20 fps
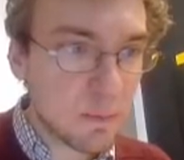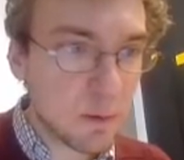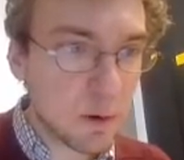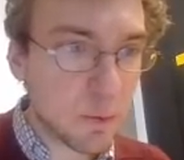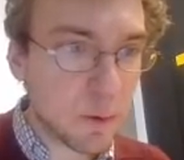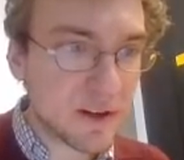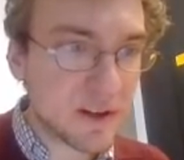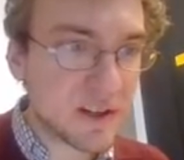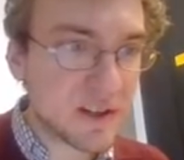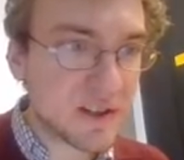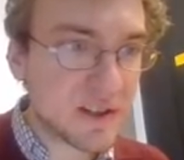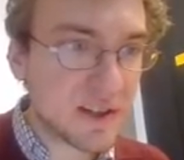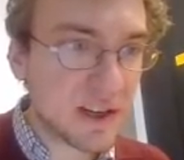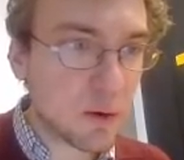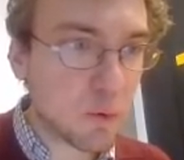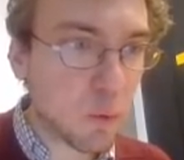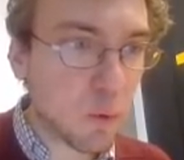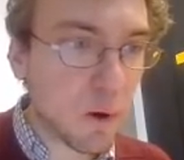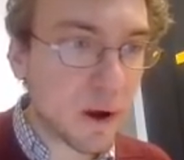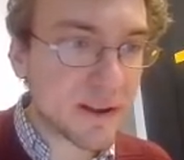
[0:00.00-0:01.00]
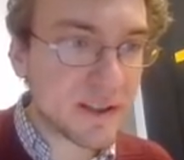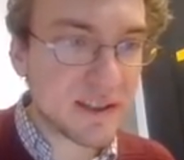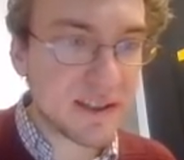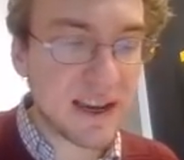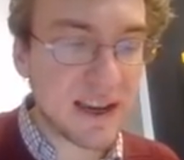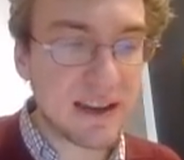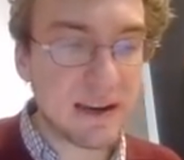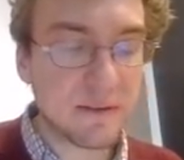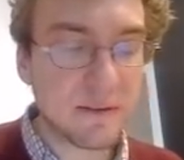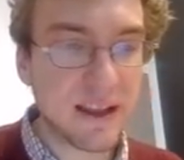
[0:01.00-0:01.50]
We want to see
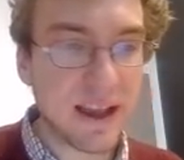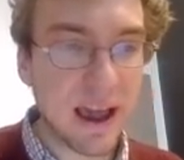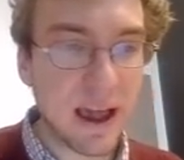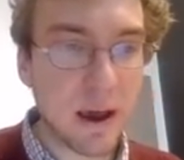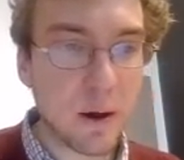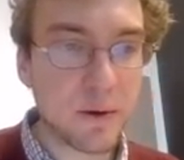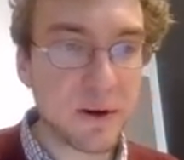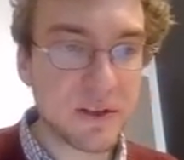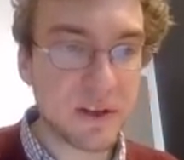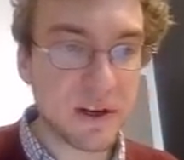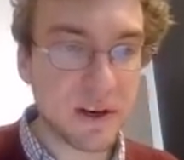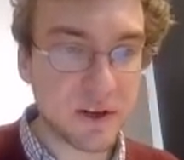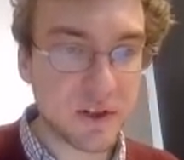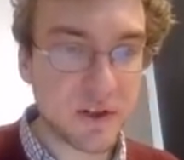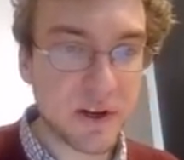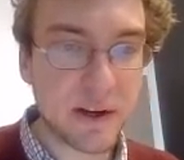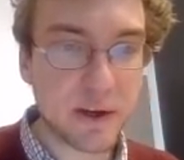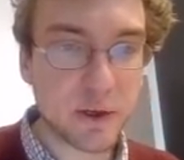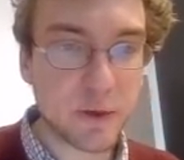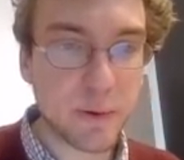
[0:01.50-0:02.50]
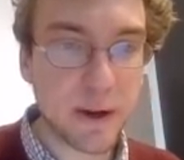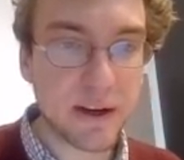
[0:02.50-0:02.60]
quantitatively how does an exchange